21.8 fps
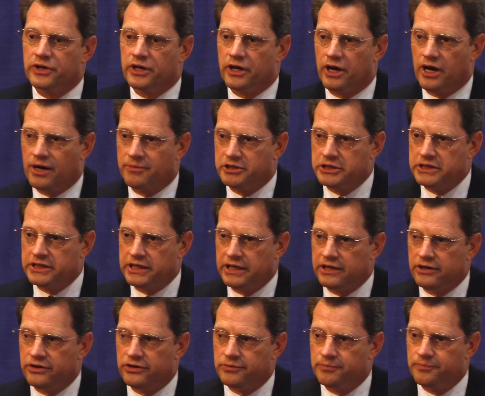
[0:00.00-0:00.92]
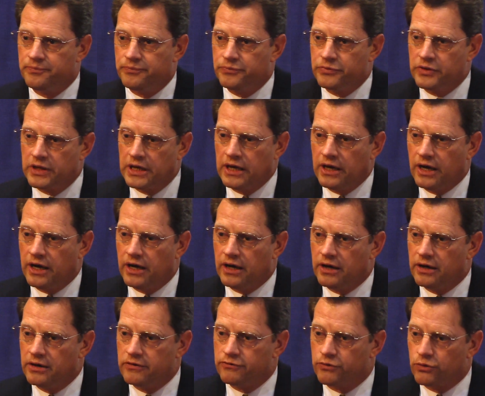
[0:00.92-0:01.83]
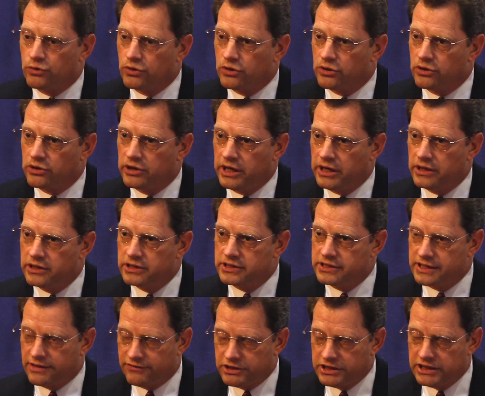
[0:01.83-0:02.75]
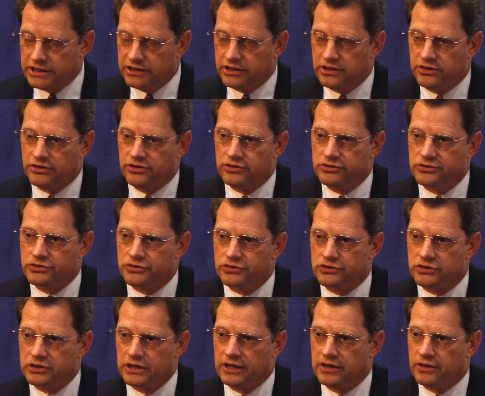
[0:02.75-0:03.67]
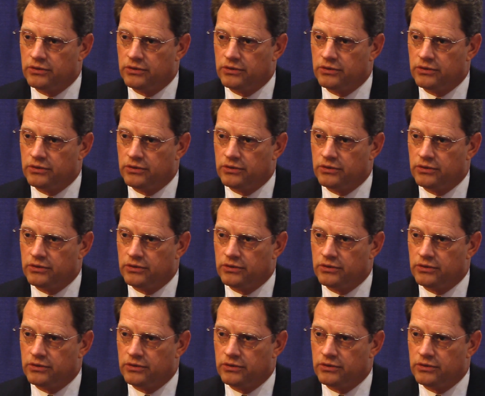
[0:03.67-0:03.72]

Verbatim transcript: commentator for 17 years